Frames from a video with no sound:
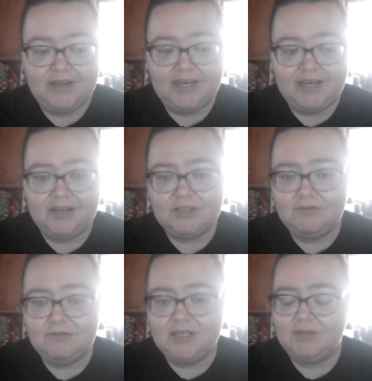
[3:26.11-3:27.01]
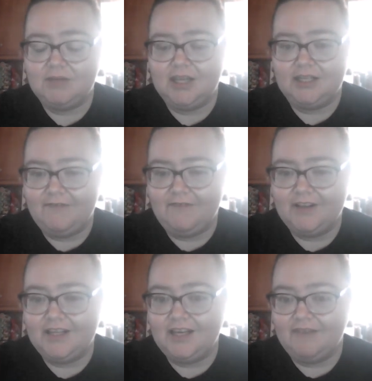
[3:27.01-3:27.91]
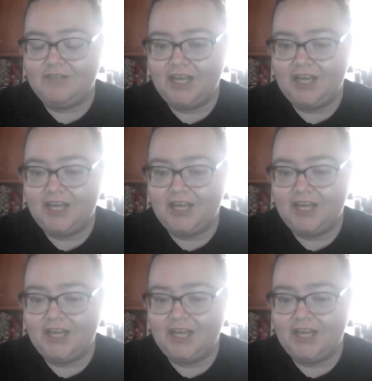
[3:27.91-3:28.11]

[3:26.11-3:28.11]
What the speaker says: It also is with like the feeling of